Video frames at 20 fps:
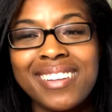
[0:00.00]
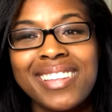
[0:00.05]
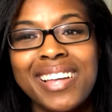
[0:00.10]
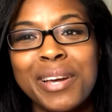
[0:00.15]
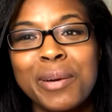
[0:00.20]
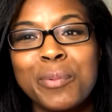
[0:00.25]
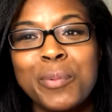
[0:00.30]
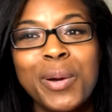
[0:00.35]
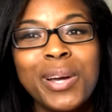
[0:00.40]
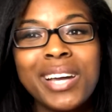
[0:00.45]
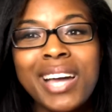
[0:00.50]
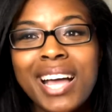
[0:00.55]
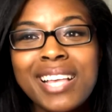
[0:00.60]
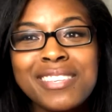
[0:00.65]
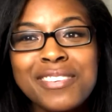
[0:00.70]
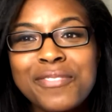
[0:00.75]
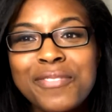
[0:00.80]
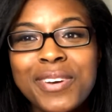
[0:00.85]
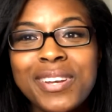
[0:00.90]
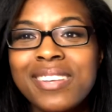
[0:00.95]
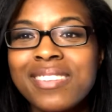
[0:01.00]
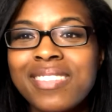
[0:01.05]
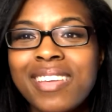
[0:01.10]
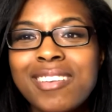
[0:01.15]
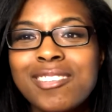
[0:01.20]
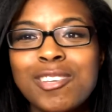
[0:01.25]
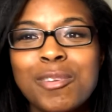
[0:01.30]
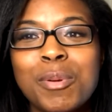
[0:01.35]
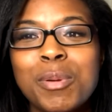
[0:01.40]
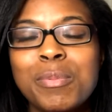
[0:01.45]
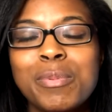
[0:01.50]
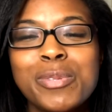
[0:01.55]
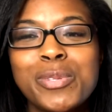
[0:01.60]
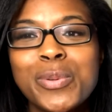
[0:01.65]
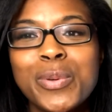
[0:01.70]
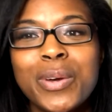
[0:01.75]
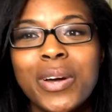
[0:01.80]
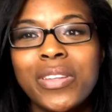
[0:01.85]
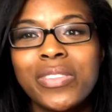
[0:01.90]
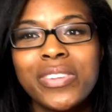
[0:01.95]
Like, what kinds of funny things are people
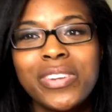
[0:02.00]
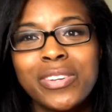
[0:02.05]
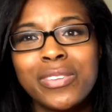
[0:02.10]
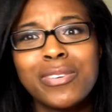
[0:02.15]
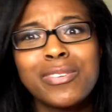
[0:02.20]
doing on there?